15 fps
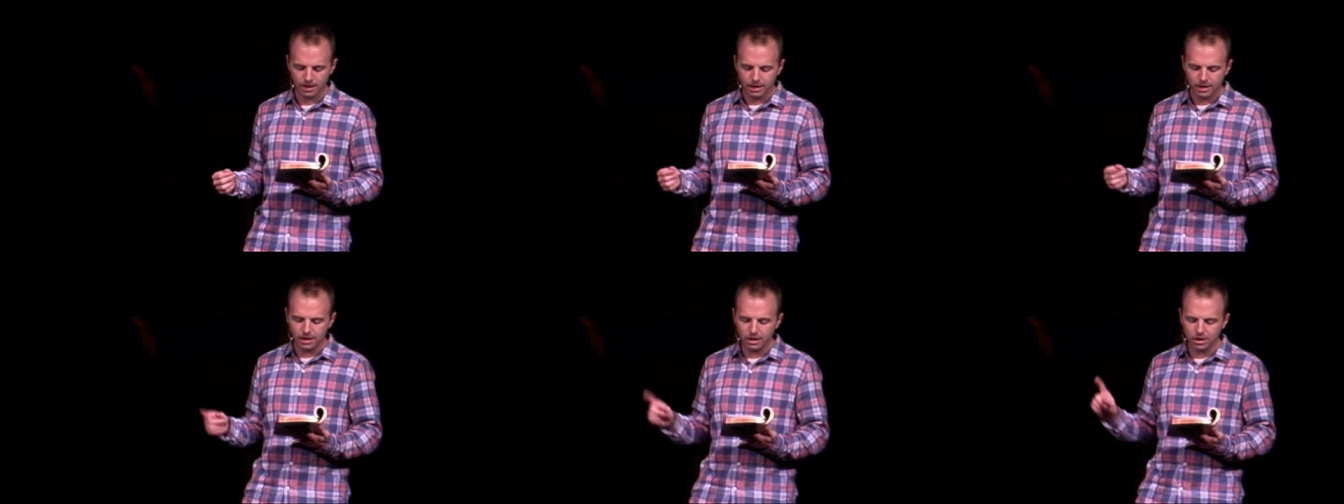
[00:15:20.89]

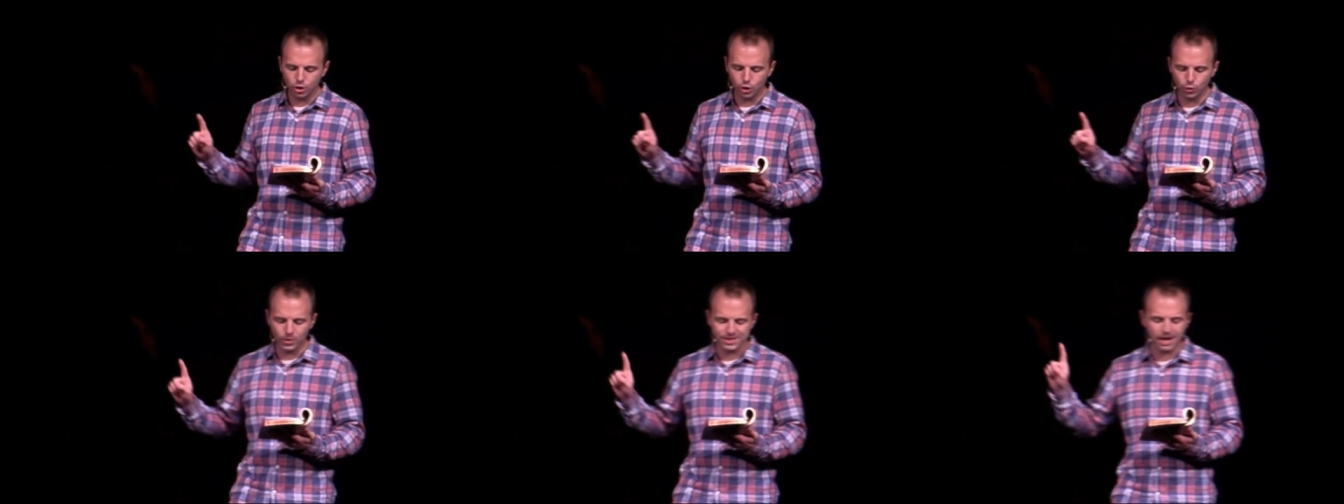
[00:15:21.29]
He
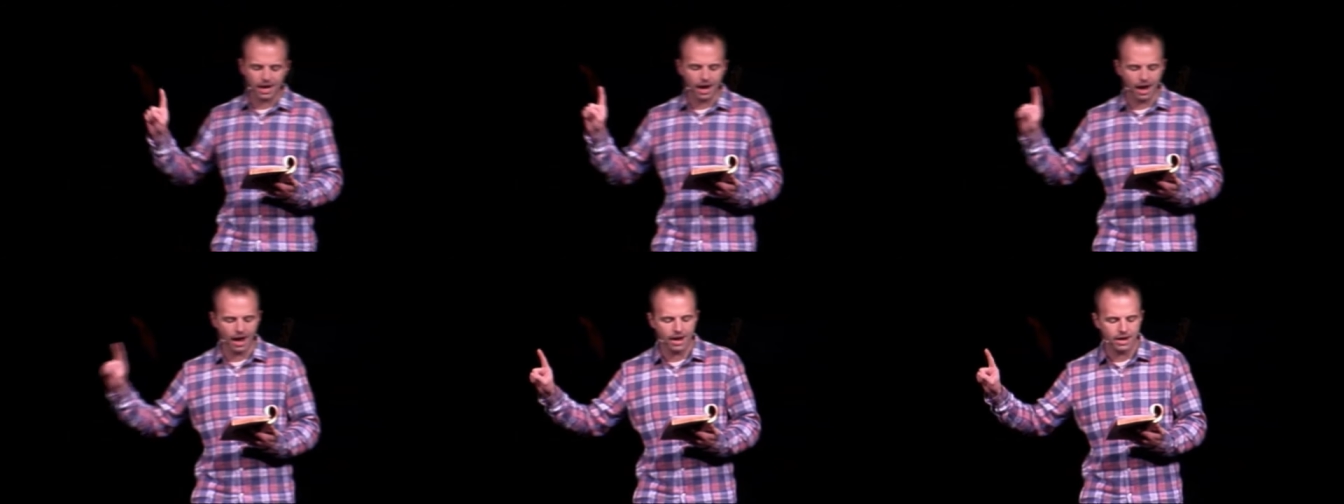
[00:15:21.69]
who is a
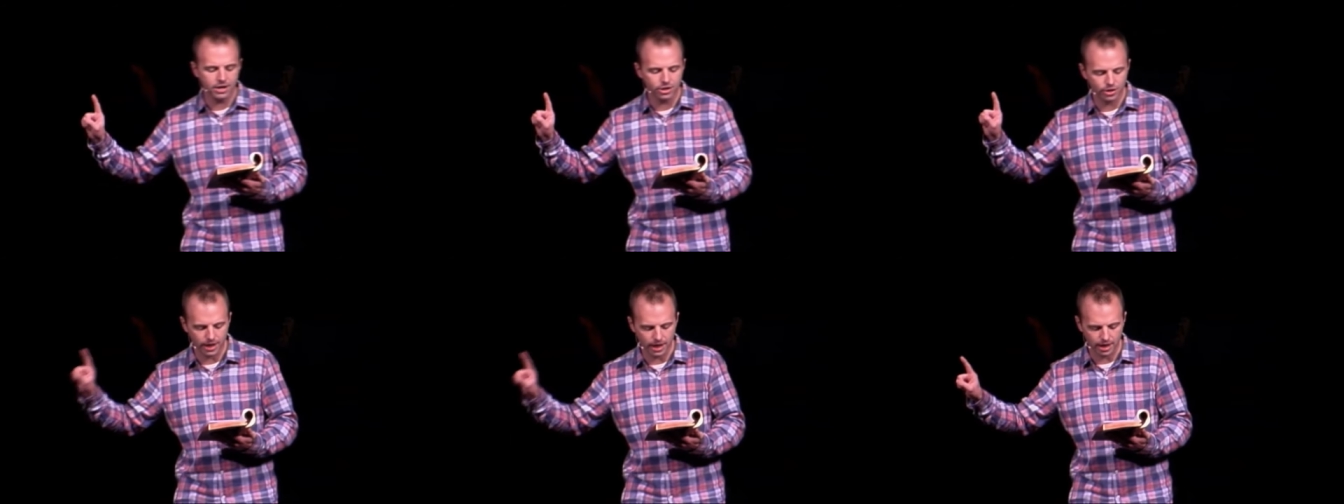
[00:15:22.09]

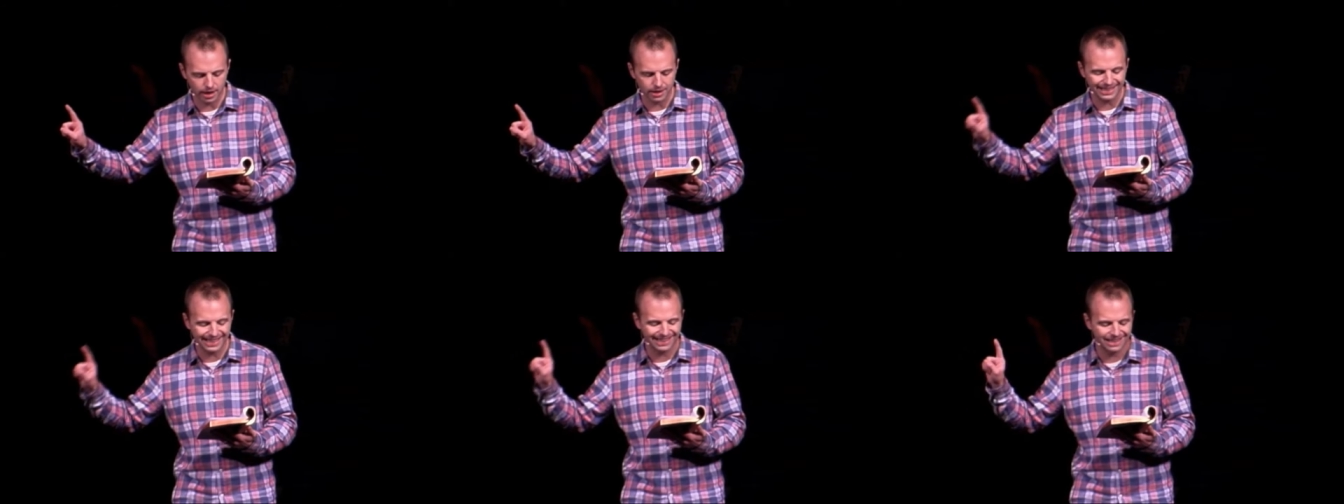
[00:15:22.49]
hired
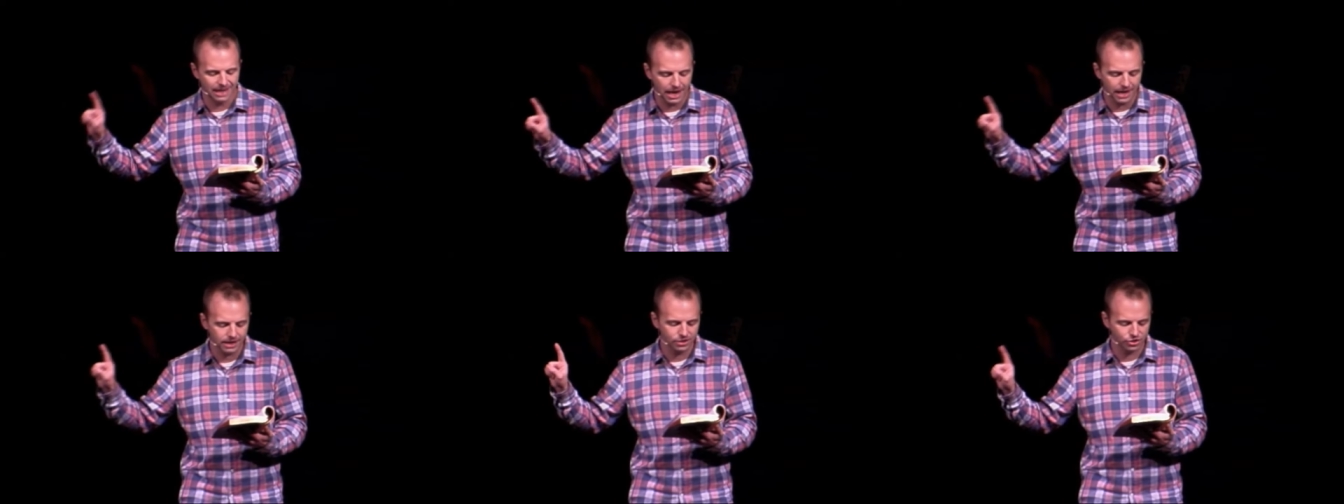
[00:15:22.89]
hand and
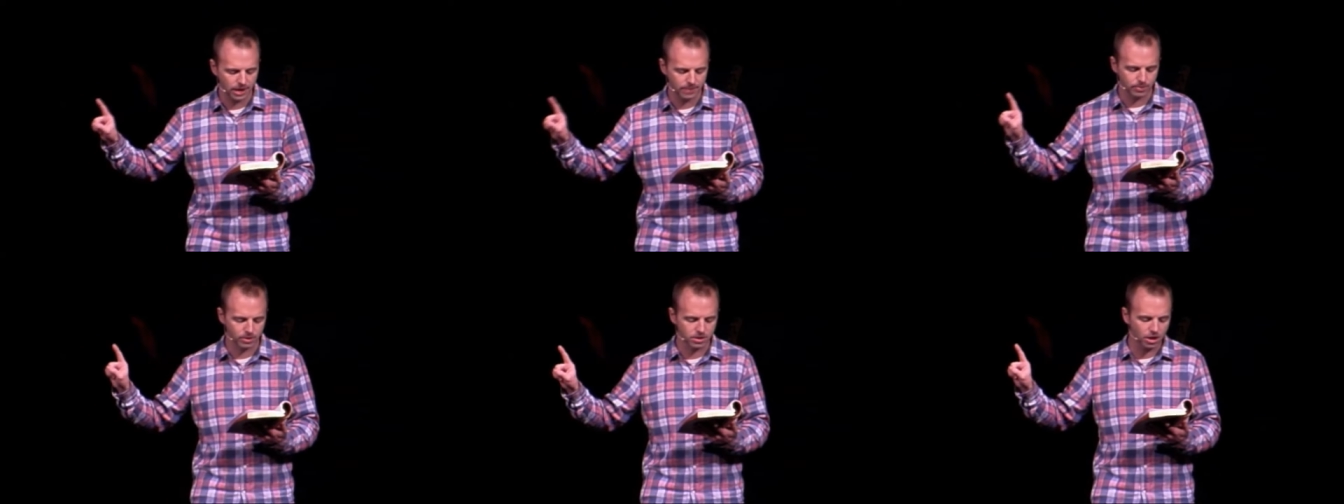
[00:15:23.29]
not a
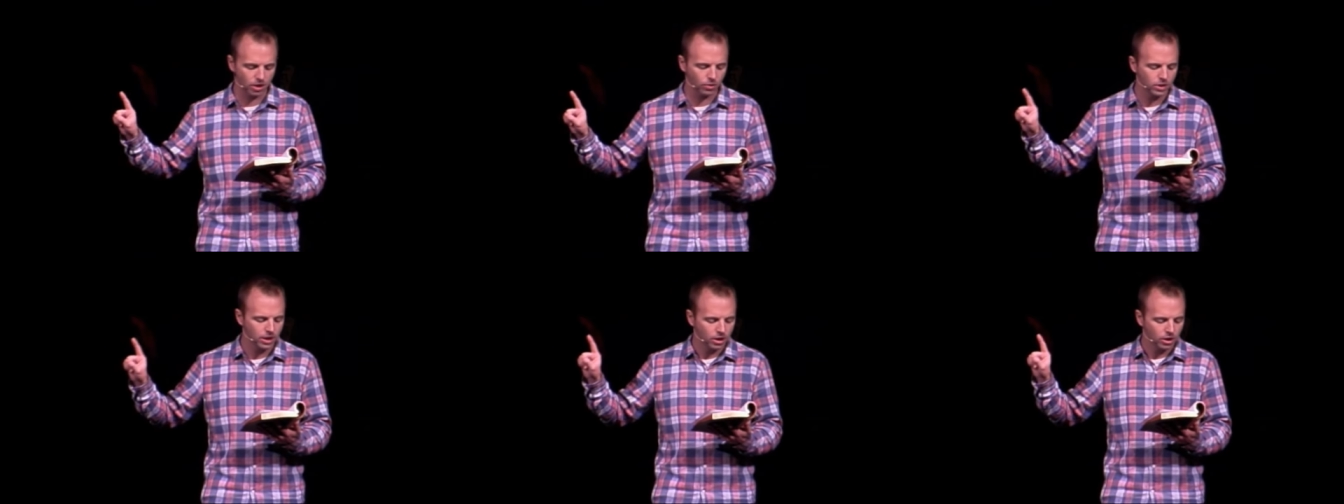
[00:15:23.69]
shepherd,
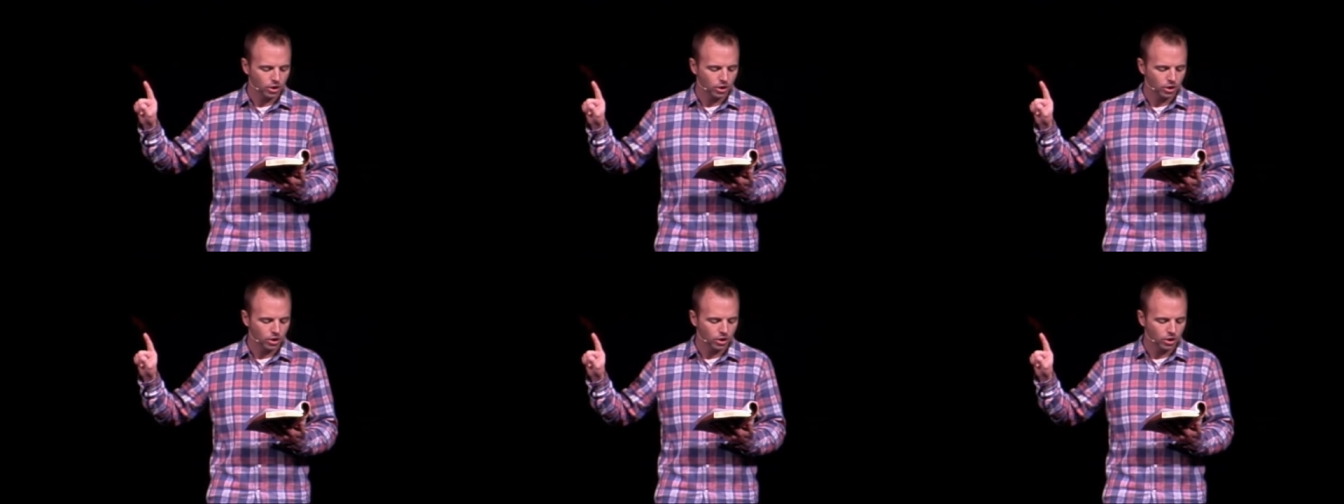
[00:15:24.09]
though,